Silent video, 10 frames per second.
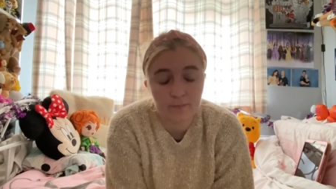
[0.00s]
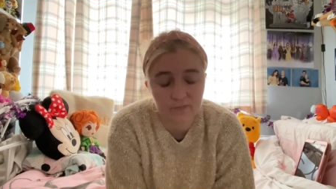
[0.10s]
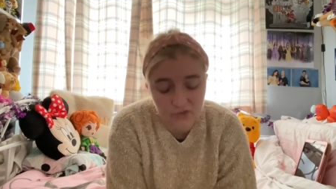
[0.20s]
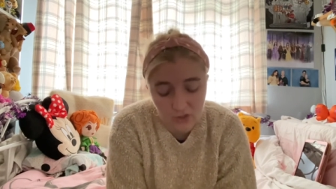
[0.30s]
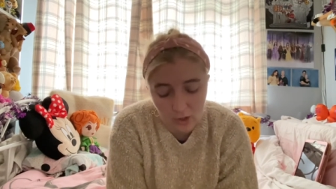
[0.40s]

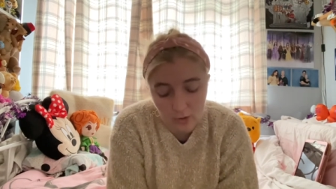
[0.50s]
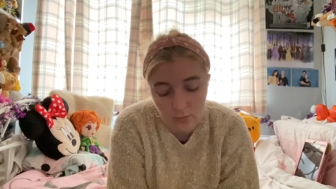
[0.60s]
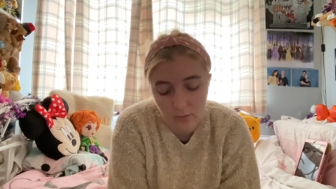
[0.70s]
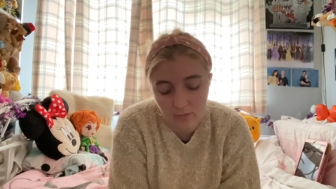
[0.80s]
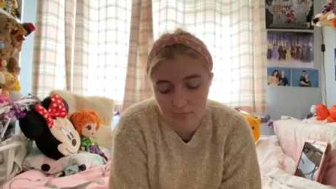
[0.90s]

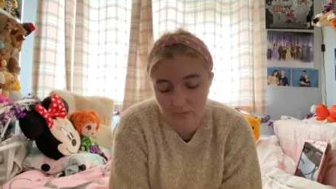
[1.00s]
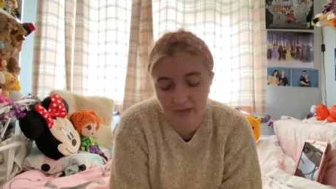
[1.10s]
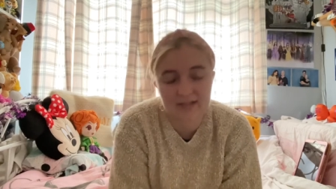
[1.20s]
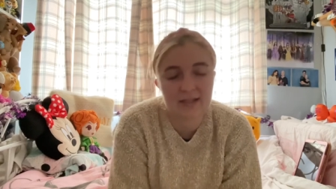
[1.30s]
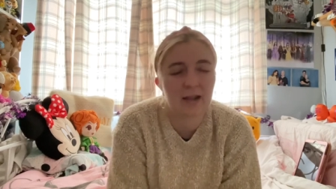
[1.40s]
So
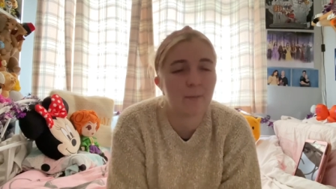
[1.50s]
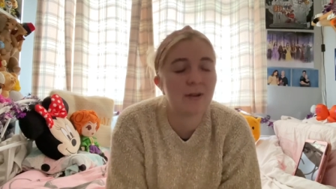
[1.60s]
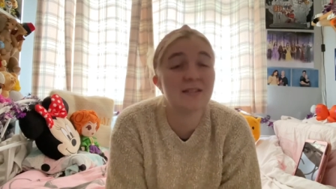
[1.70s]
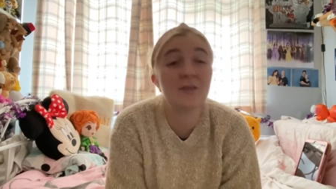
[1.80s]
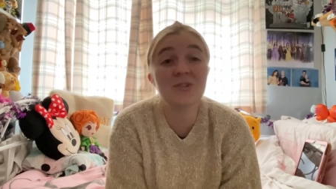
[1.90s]
like I say, and
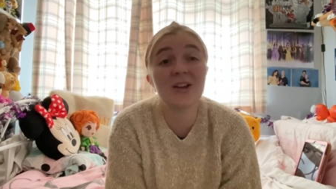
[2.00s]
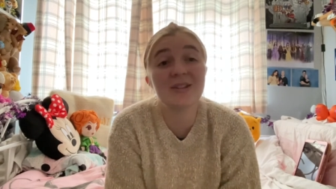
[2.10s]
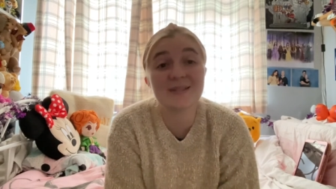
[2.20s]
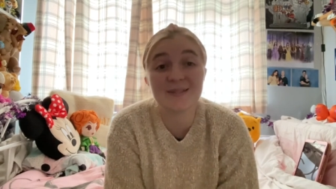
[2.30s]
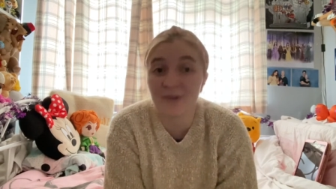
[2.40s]
please don't
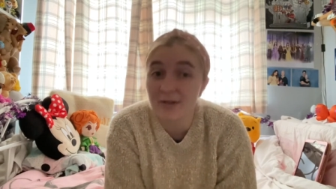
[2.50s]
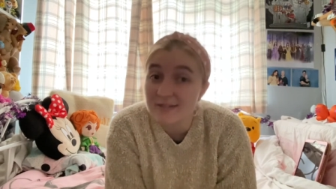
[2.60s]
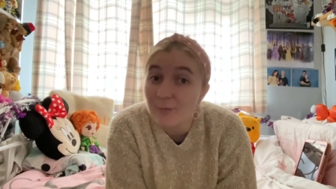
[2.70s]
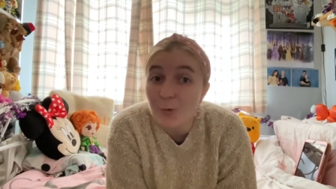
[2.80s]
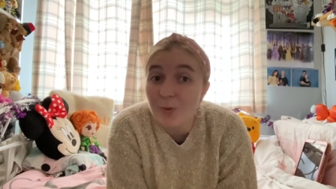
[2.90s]
judge, it's a very
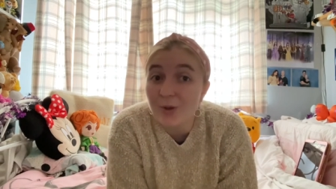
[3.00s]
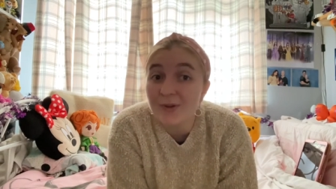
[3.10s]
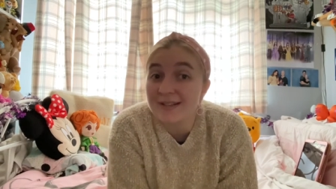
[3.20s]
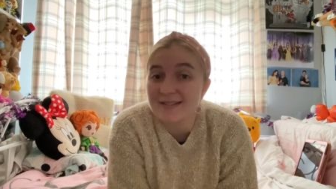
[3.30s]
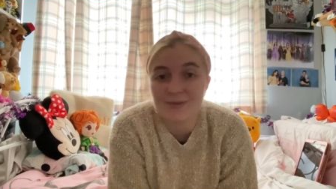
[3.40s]
small book.
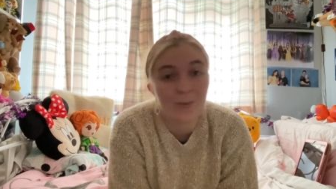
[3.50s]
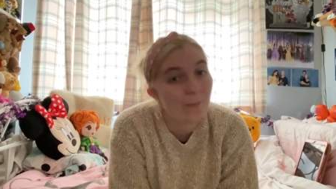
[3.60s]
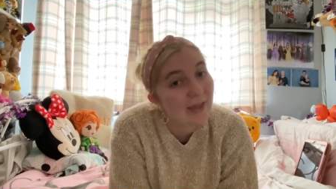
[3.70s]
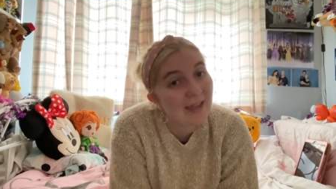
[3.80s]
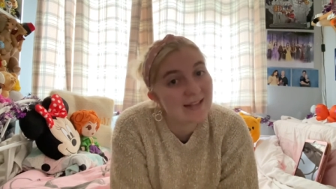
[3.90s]
It's not
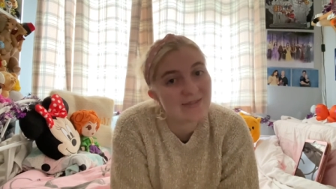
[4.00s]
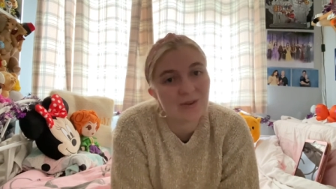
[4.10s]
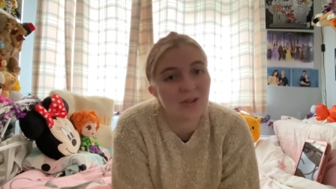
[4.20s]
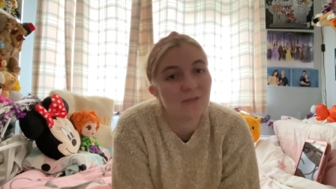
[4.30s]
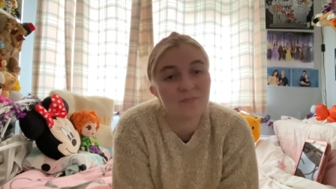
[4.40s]
big, it's not
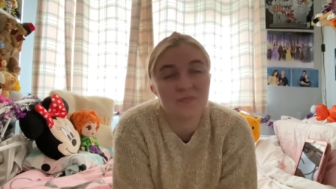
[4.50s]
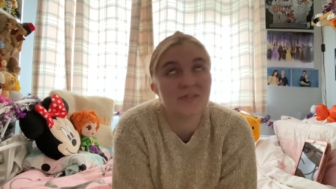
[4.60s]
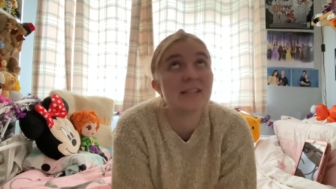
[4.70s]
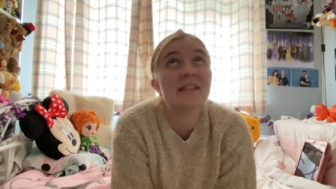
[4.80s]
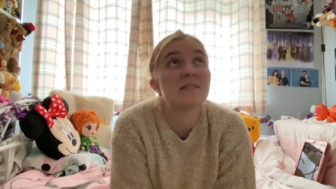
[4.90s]
like a
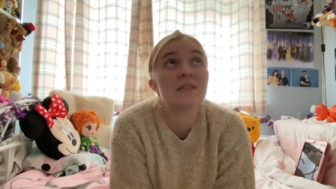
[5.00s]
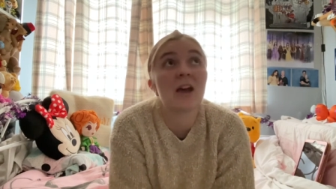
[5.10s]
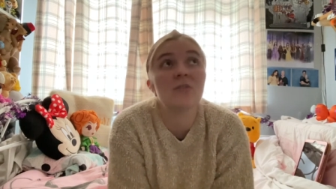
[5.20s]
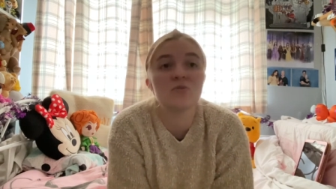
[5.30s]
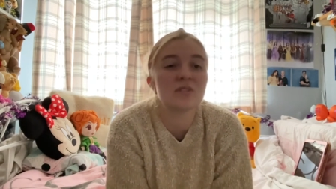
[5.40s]

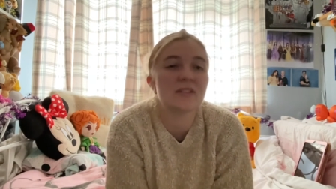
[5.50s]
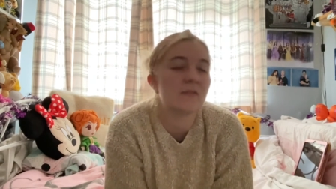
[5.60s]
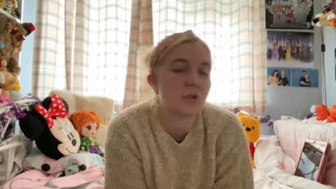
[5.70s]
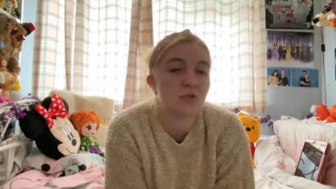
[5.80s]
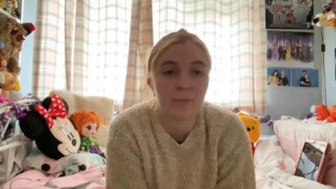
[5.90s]
600,
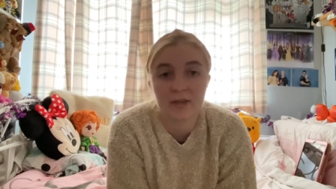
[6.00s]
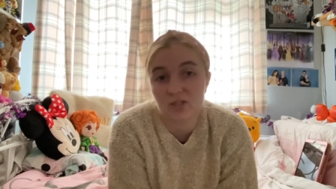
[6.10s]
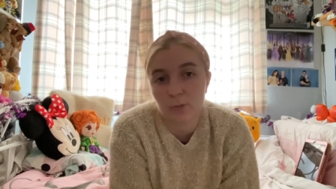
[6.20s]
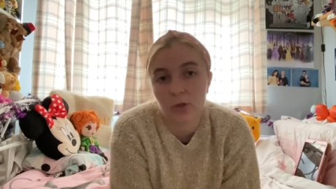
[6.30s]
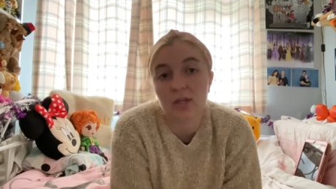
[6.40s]
700
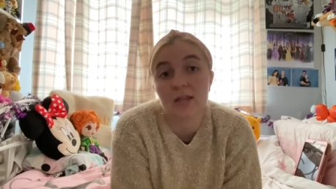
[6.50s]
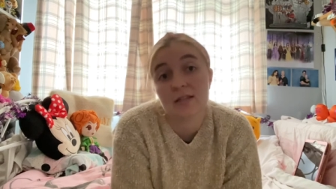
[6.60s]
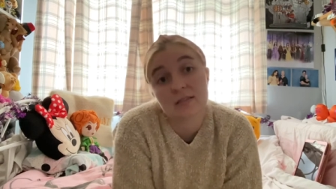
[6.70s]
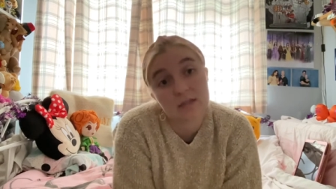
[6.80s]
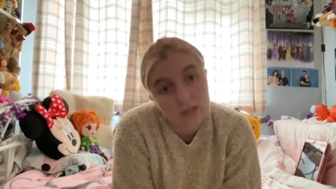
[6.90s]
page book.
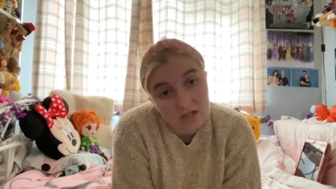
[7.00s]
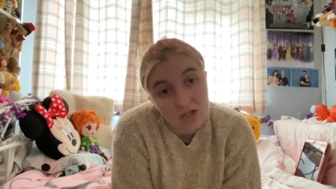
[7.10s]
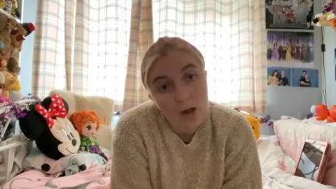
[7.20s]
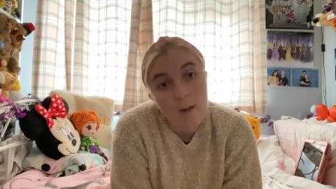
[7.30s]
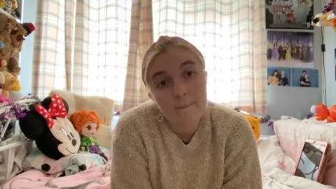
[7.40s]
It's,
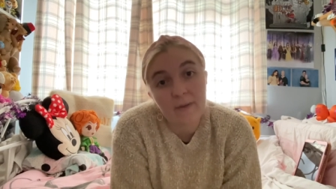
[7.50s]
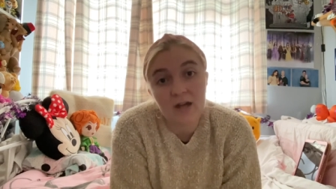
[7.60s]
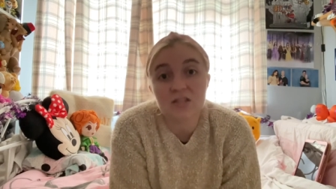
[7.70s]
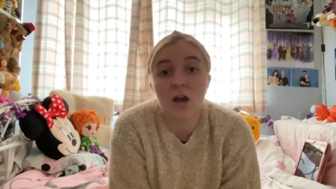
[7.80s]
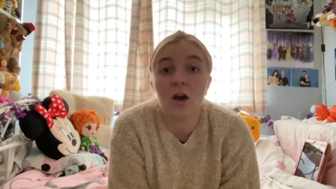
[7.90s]

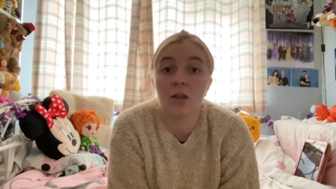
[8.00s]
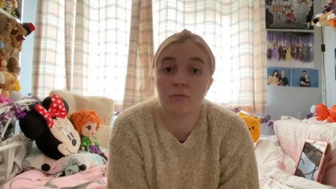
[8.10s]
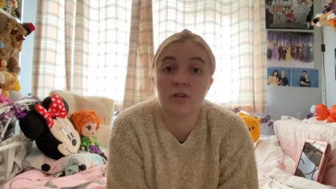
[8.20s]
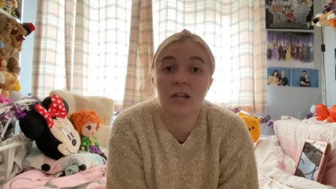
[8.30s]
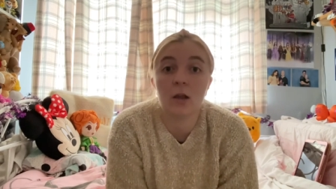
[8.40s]
but I
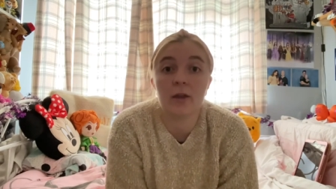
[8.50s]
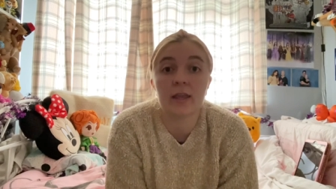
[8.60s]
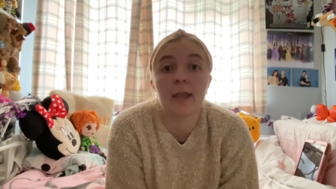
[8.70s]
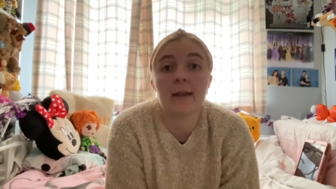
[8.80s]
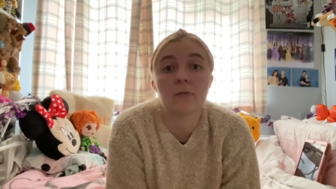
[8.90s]
really
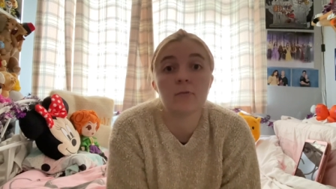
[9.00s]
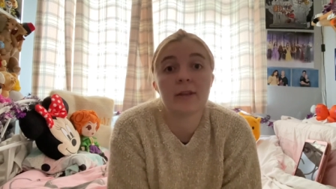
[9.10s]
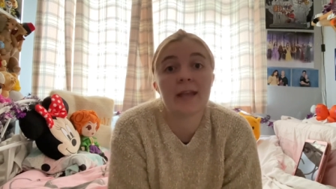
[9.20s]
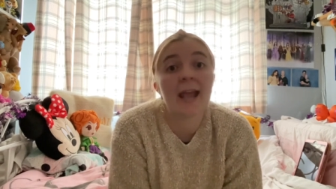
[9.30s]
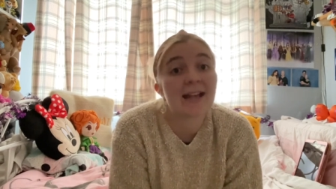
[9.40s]
like it and it
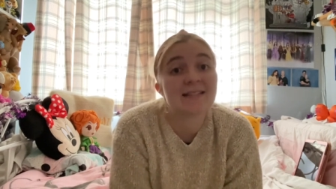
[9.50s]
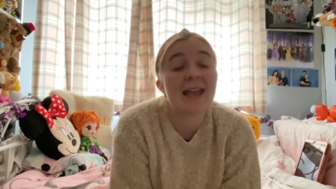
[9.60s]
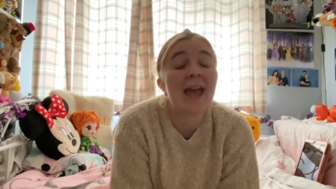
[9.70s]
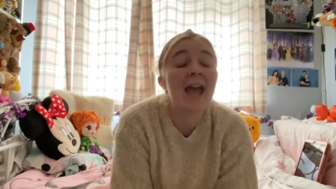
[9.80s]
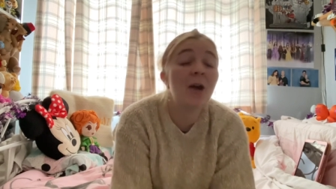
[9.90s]
really has
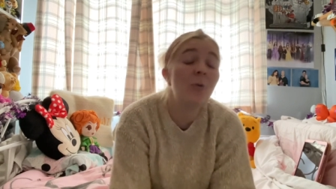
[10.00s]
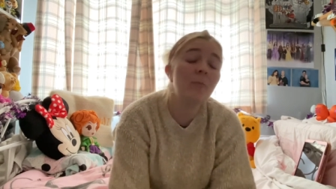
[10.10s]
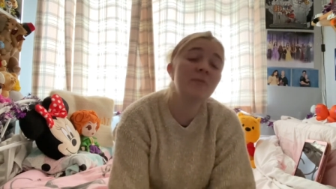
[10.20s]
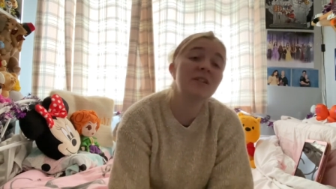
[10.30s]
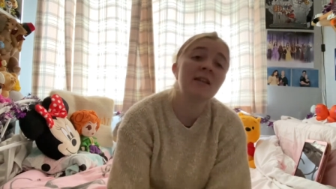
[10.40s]

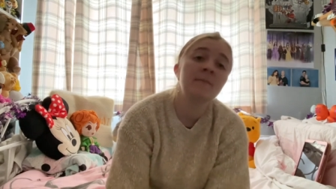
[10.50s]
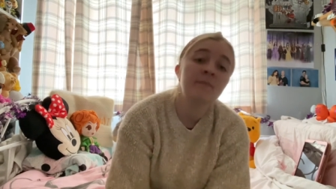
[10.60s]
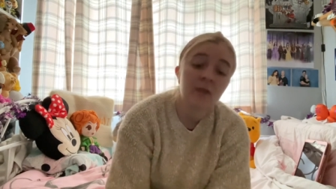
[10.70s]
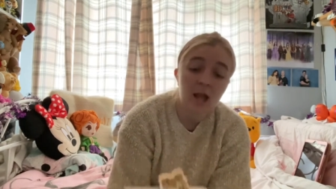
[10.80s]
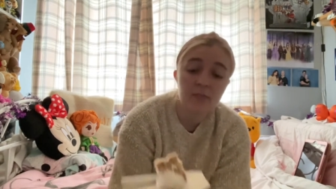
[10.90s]
helped.
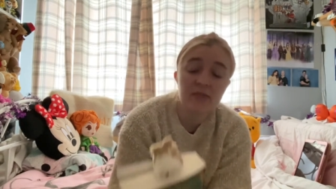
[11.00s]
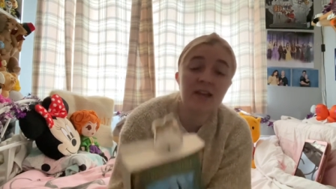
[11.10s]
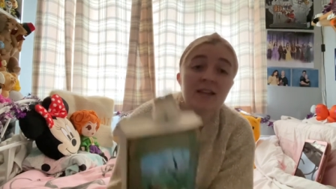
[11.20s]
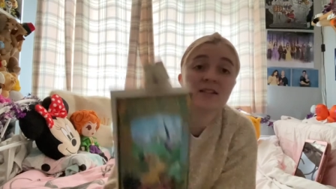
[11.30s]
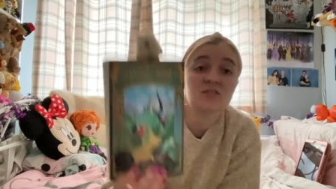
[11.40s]
And
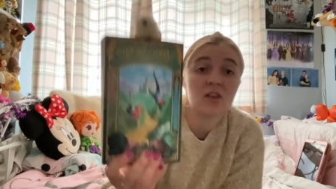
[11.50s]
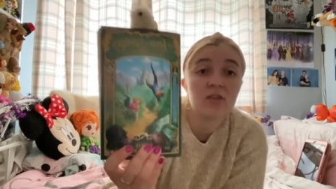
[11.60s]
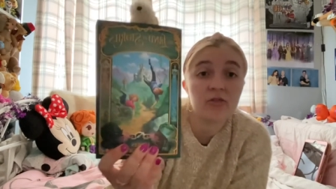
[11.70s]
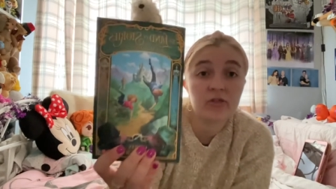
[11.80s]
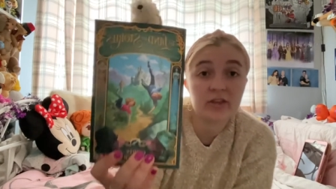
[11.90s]
that is
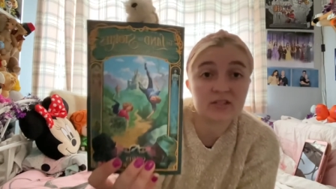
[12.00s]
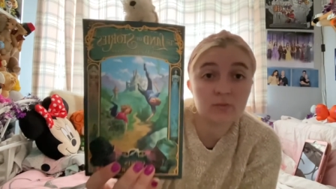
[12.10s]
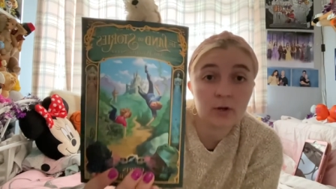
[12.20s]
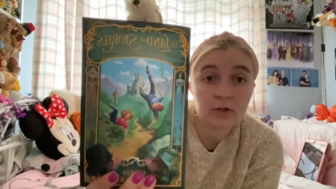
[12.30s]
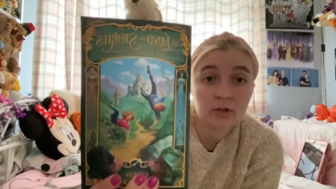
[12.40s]
this
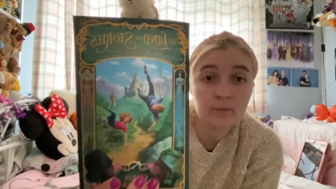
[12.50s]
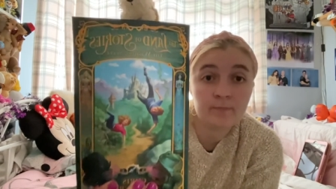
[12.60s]
one.